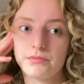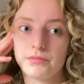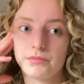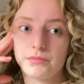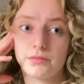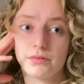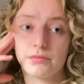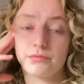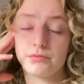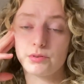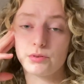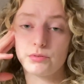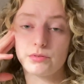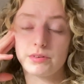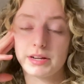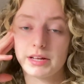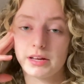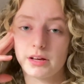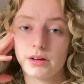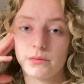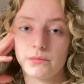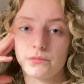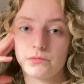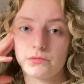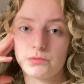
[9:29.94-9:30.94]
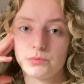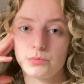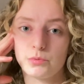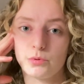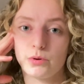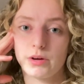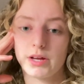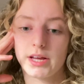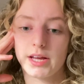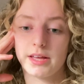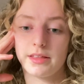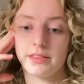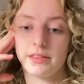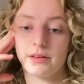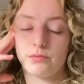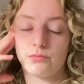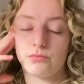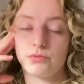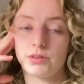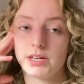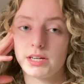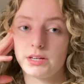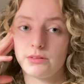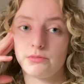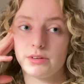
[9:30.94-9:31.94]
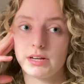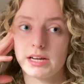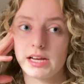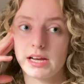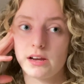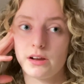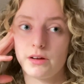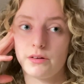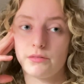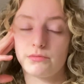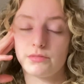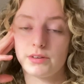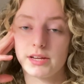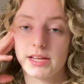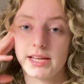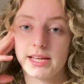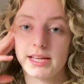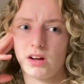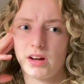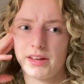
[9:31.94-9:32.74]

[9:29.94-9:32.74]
I feel really comfortable here. They're really, really lovely.